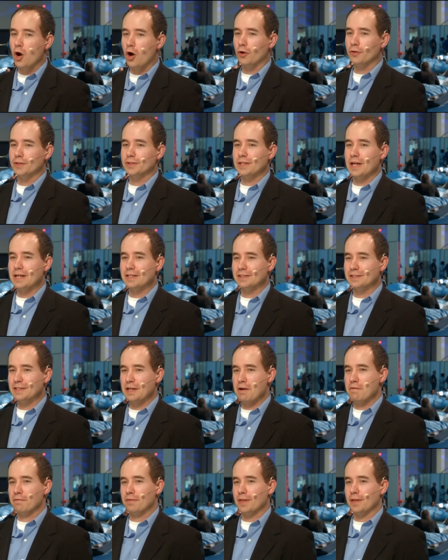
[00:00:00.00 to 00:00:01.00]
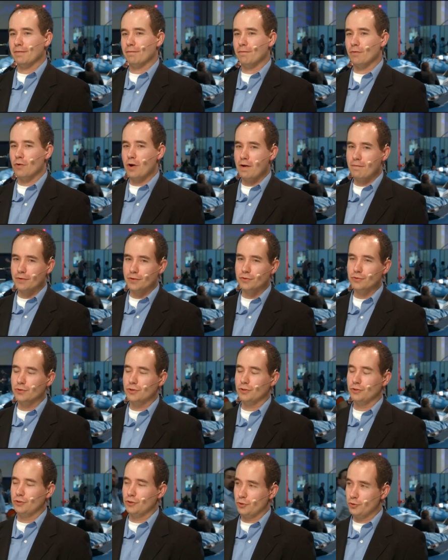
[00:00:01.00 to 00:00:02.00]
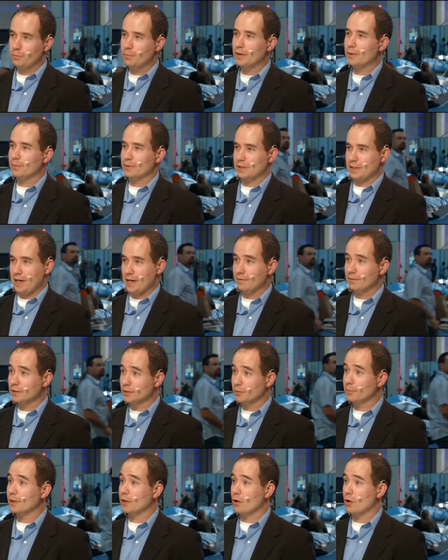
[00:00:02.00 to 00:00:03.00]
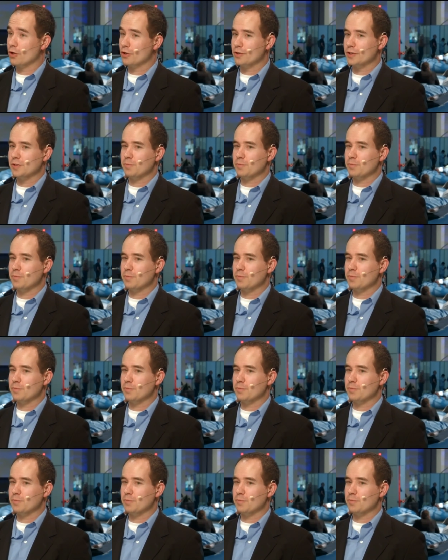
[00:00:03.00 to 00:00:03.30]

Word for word: All this kind of stuff that forever you could do, but it was kind of a little bit harder,